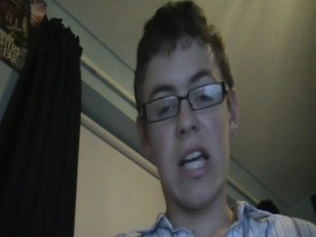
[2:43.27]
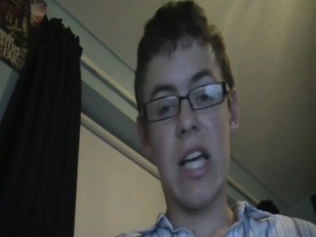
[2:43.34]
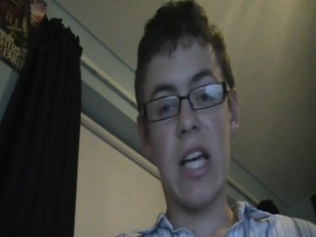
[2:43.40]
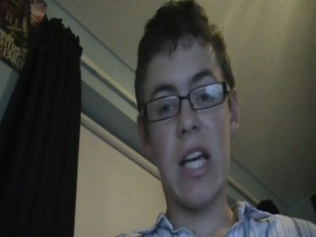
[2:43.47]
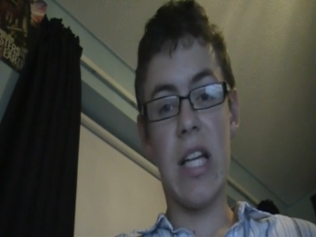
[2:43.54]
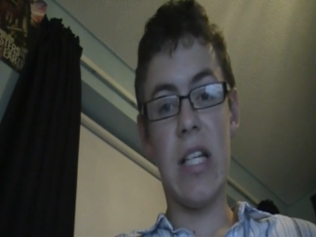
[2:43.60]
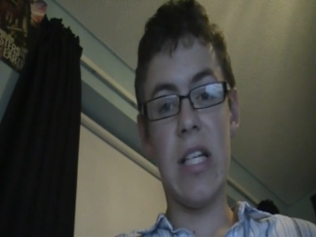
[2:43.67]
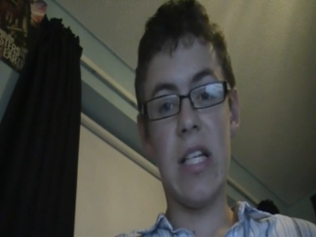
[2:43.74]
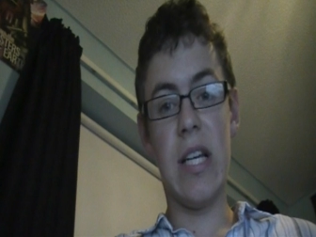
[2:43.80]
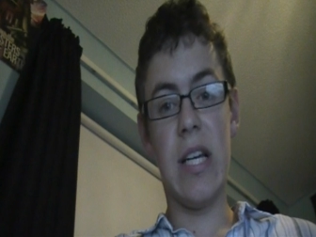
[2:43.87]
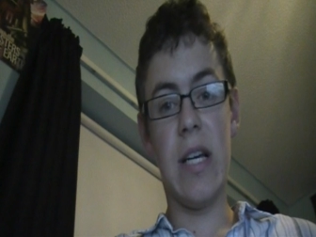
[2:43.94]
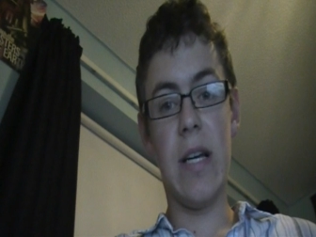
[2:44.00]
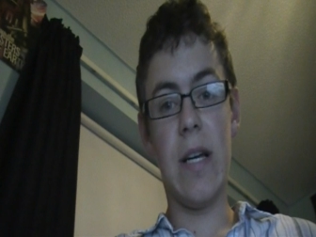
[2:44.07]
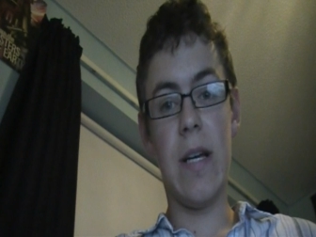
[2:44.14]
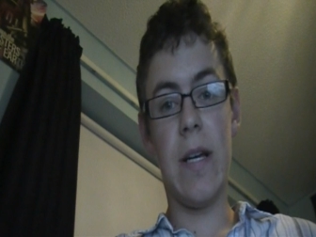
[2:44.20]
And uh,
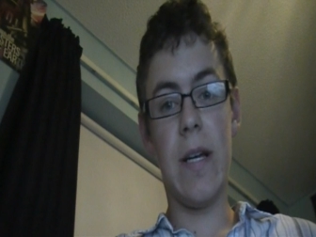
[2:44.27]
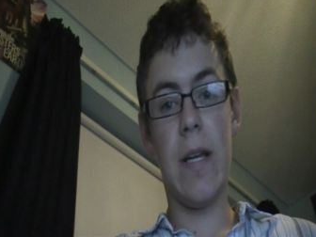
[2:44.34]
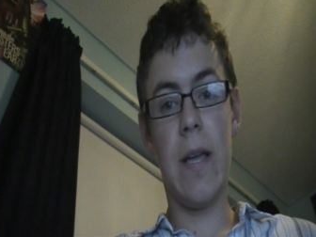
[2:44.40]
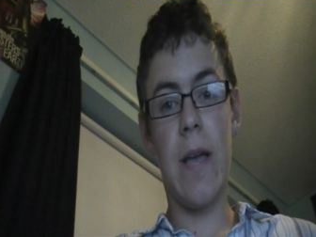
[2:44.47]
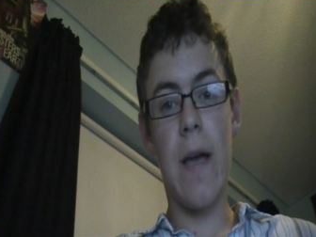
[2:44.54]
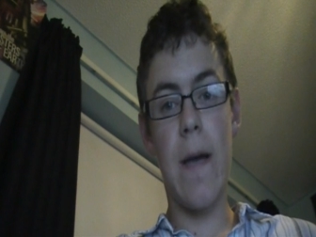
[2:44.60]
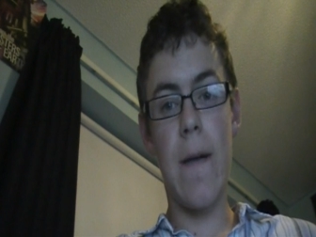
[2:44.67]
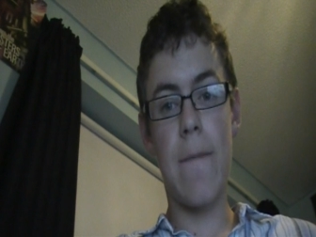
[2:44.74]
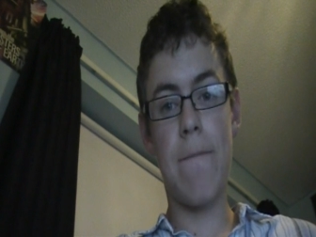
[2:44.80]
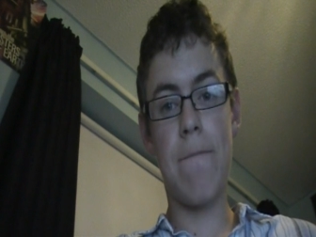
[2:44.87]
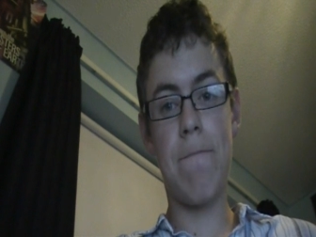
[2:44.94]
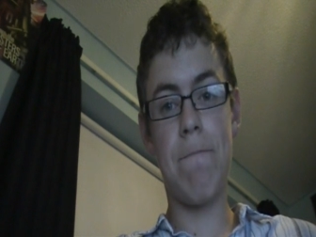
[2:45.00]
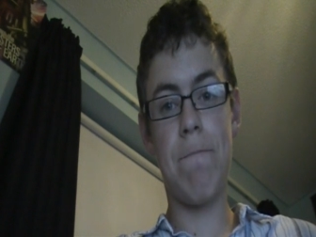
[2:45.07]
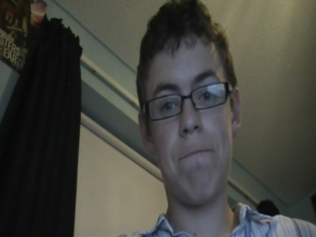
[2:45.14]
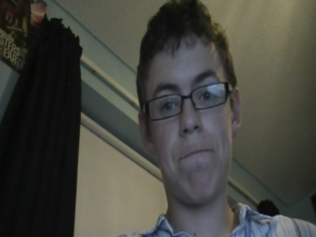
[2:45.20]
yeah,
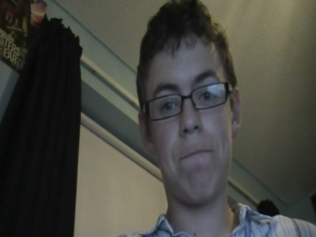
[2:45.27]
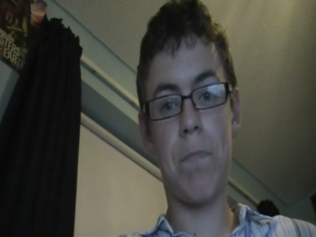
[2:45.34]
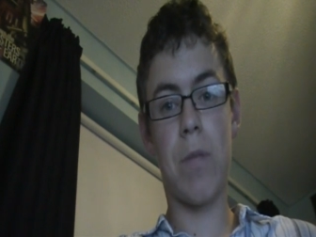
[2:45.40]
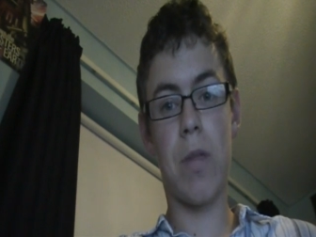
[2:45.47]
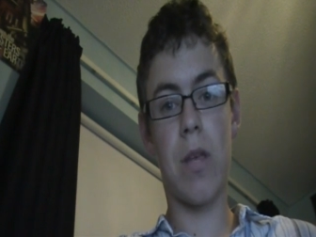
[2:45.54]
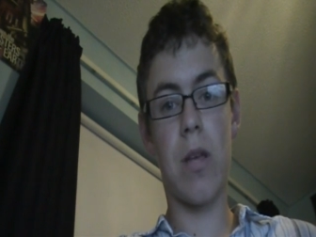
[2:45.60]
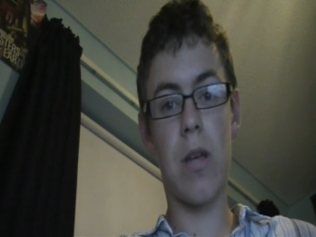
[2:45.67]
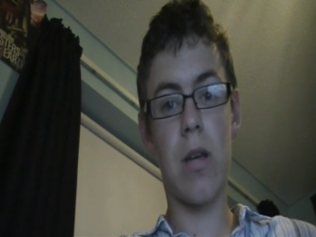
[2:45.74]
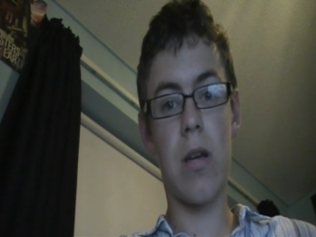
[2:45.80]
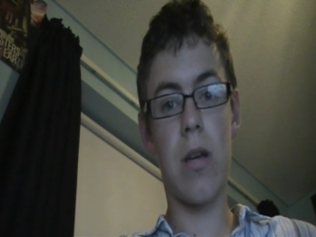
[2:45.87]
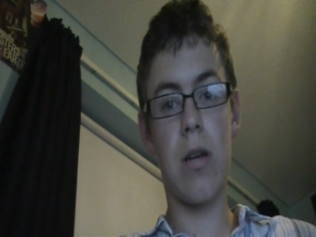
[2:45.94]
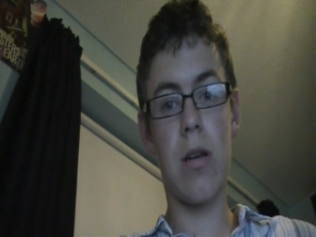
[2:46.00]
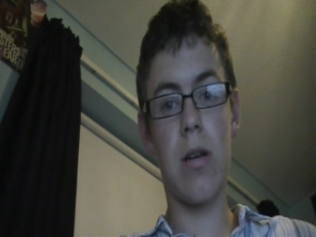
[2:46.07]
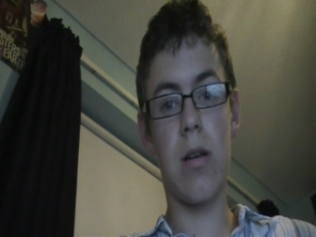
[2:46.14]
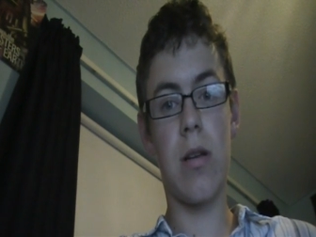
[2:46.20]

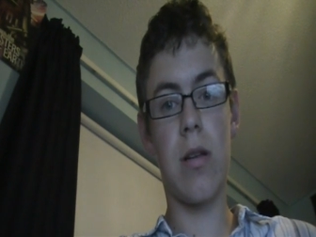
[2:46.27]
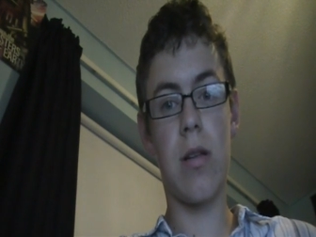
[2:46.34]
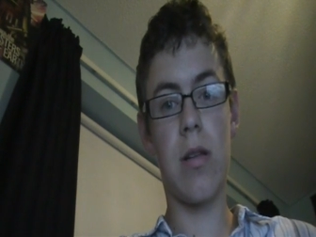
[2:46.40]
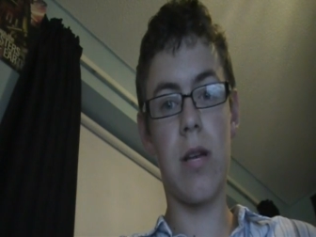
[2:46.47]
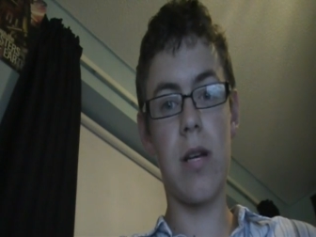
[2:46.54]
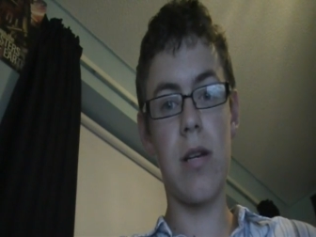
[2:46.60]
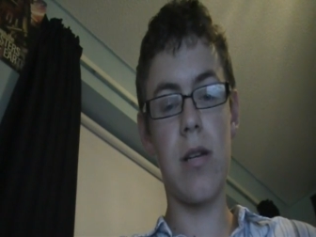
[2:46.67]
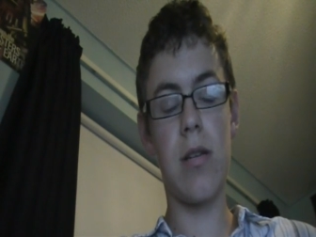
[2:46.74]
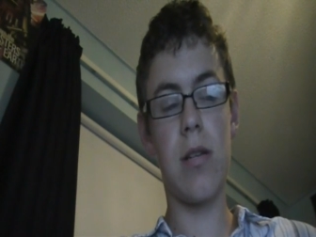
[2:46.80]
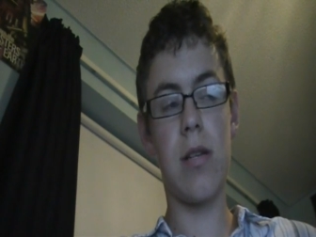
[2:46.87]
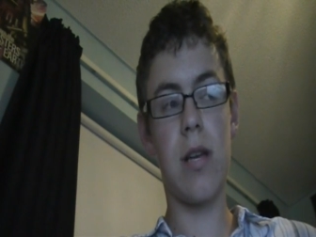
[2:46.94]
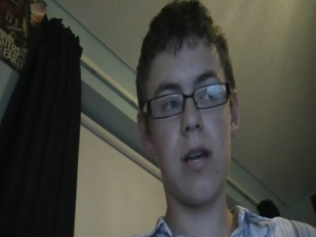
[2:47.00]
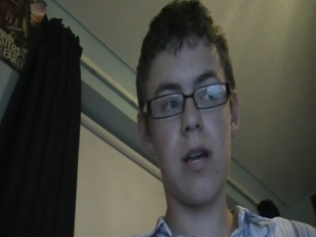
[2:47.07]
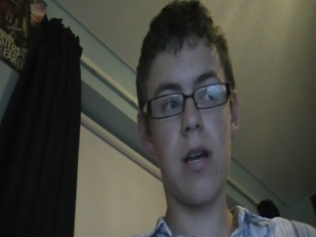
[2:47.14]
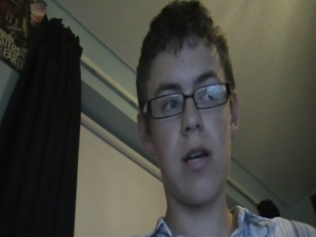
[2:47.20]
uh,
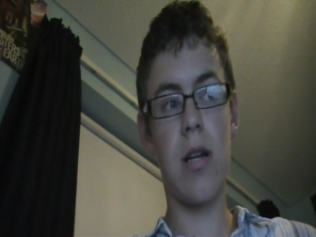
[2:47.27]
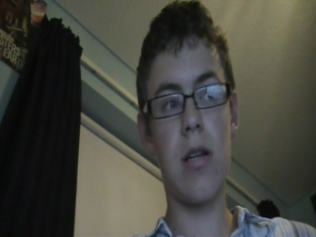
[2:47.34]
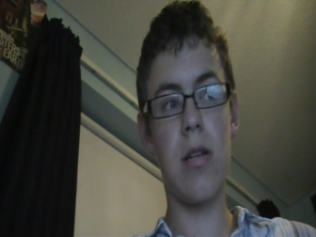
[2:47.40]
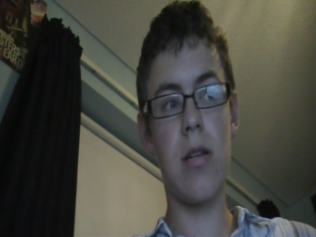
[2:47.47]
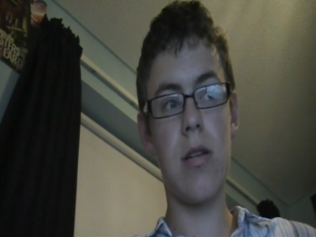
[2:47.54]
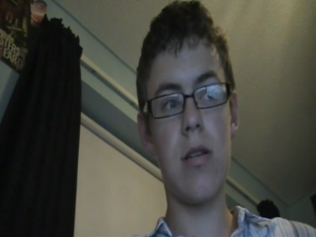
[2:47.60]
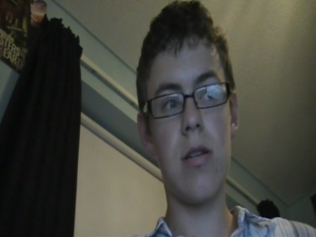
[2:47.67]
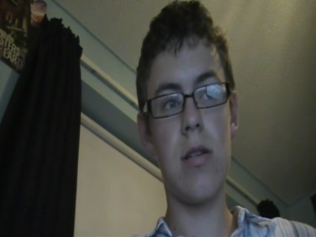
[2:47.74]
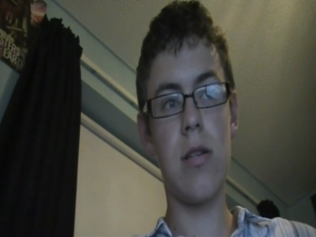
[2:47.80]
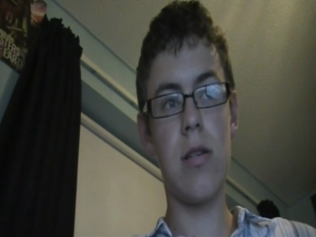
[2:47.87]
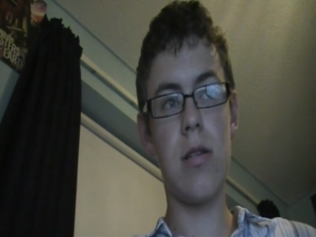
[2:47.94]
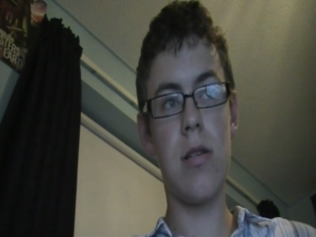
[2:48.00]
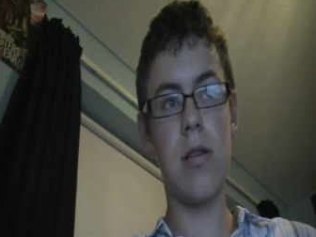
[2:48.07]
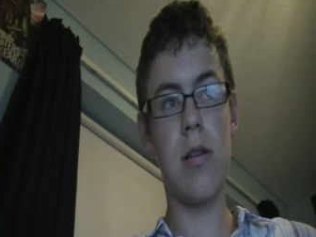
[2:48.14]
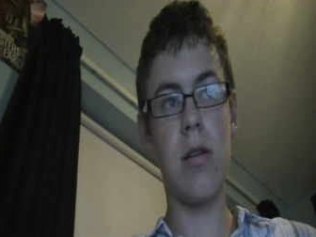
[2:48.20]
thanks and